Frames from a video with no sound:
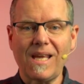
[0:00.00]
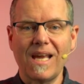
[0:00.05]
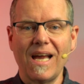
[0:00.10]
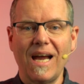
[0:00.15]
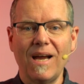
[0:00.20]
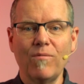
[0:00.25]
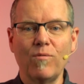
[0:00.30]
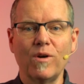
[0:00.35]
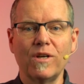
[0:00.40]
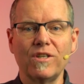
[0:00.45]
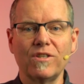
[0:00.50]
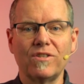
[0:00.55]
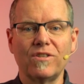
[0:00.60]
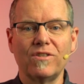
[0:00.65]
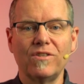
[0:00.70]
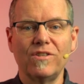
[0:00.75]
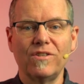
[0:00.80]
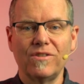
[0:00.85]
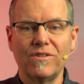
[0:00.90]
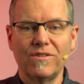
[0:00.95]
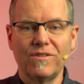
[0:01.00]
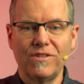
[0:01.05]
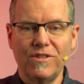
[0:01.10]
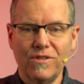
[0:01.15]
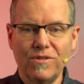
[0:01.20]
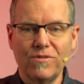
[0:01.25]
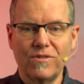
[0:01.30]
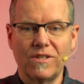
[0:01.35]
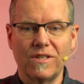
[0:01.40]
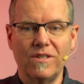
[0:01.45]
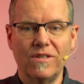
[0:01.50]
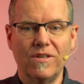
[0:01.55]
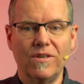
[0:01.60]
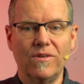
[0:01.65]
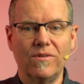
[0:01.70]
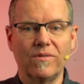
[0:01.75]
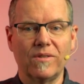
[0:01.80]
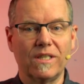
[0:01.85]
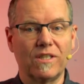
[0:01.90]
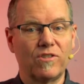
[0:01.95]
I want you to
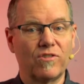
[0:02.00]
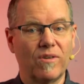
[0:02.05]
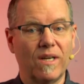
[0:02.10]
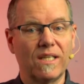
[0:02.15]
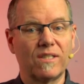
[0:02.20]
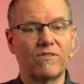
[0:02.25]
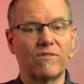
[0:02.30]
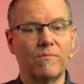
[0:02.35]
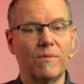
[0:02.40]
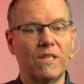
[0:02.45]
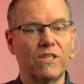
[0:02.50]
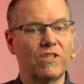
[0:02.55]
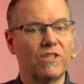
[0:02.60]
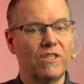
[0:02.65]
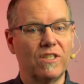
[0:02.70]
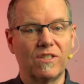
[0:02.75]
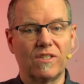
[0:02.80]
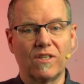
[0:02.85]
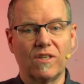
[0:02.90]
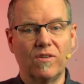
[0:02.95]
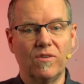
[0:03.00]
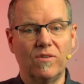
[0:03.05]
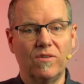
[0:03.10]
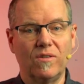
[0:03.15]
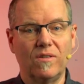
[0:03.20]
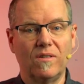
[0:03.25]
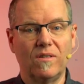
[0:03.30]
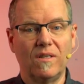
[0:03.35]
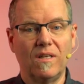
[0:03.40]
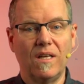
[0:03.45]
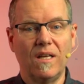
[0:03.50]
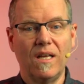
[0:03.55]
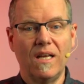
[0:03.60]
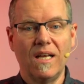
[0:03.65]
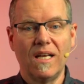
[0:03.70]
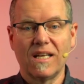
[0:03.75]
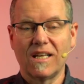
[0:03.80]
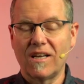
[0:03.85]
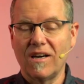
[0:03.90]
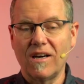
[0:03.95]
know that transformation is the goal.
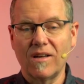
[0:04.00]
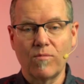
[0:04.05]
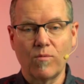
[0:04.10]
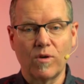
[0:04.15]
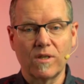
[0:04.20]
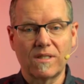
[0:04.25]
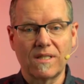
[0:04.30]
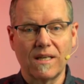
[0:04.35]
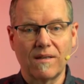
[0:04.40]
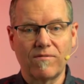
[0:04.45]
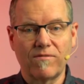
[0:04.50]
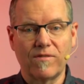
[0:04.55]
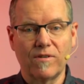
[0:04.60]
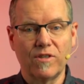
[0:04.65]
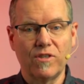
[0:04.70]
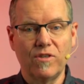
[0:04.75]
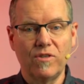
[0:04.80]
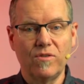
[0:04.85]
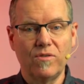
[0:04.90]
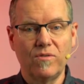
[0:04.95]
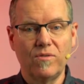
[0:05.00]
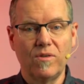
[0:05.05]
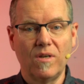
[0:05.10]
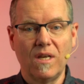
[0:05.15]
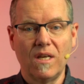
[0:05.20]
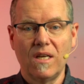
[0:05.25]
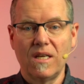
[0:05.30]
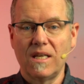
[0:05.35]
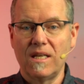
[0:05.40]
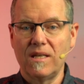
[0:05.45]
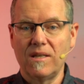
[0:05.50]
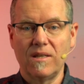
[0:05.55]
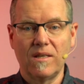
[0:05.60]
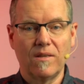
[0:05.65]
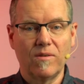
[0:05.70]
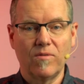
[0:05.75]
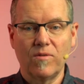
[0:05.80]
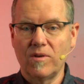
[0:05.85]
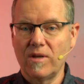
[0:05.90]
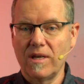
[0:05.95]
God wants that for you, he,
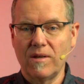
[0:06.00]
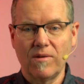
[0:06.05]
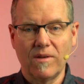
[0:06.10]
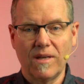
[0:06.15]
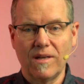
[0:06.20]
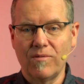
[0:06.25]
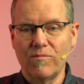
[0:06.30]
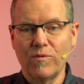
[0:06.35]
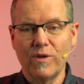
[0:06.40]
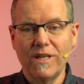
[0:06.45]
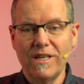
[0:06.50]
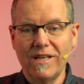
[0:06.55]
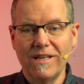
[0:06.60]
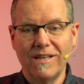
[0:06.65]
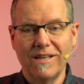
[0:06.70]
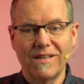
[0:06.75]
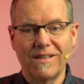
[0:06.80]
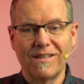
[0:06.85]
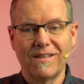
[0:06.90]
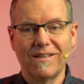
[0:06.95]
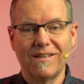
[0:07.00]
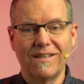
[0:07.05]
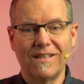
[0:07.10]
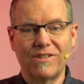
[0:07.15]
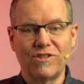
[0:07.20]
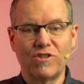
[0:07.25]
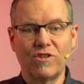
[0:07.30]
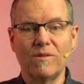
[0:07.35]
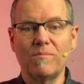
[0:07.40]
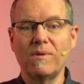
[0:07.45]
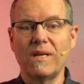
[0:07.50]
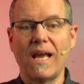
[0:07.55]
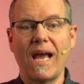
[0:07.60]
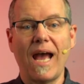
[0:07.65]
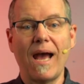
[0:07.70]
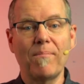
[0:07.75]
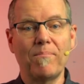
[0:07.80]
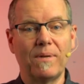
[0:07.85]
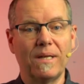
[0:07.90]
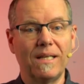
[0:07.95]
and, and we need it. It should be
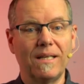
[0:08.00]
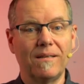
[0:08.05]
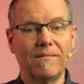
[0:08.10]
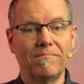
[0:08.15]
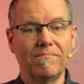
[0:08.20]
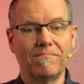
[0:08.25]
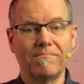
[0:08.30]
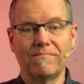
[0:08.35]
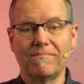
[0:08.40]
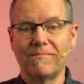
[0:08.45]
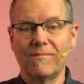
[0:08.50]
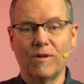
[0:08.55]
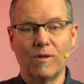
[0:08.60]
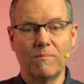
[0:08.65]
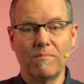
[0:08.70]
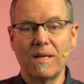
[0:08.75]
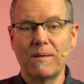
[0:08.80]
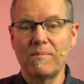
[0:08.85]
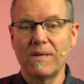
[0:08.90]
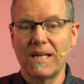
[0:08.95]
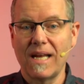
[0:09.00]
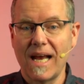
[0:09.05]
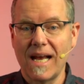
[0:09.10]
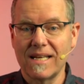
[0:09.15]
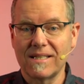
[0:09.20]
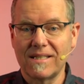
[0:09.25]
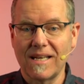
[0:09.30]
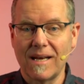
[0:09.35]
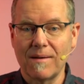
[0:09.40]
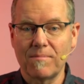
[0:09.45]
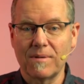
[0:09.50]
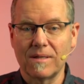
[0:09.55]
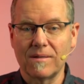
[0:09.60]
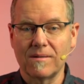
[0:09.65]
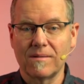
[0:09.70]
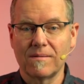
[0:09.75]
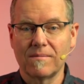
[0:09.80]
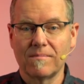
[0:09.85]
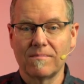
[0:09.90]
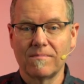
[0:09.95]
happening, or maybe it has
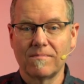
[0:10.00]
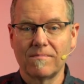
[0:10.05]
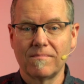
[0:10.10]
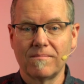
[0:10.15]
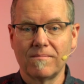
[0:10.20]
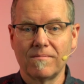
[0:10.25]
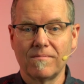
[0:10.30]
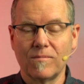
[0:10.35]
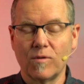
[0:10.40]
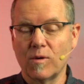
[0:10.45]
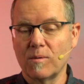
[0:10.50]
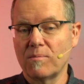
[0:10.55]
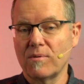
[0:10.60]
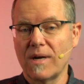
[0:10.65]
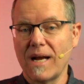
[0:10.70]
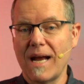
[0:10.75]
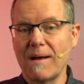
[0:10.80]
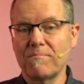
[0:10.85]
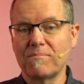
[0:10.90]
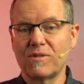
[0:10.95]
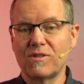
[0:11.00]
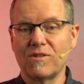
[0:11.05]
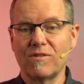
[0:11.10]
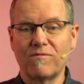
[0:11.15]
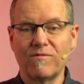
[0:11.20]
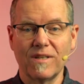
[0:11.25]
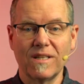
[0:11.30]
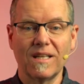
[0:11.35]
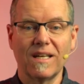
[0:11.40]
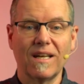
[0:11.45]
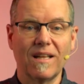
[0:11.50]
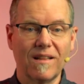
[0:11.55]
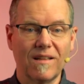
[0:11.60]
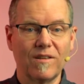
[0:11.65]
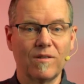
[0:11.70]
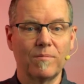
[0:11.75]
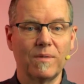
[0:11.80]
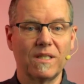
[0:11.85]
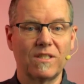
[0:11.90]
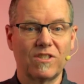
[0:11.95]
happened, or perhaps you're feeling a
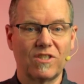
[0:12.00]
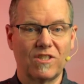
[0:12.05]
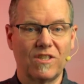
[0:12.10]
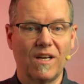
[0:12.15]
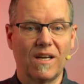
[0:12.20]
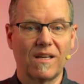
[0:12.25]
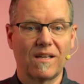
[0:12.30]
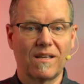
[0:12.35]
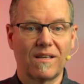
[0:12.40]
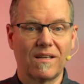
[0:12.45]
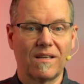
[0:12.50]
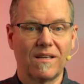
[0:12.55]
little bit stuck.